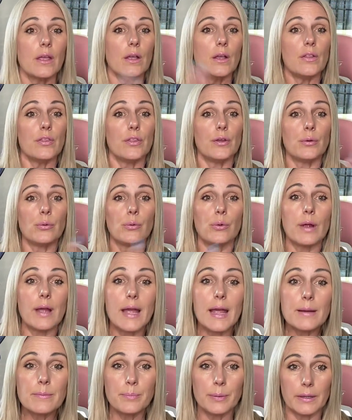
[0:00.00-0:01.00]
The
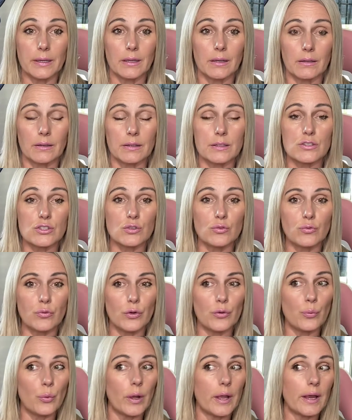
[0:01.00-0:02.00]
red pill is you're
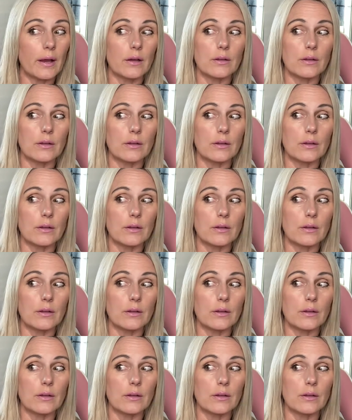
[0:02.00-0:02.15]
aware.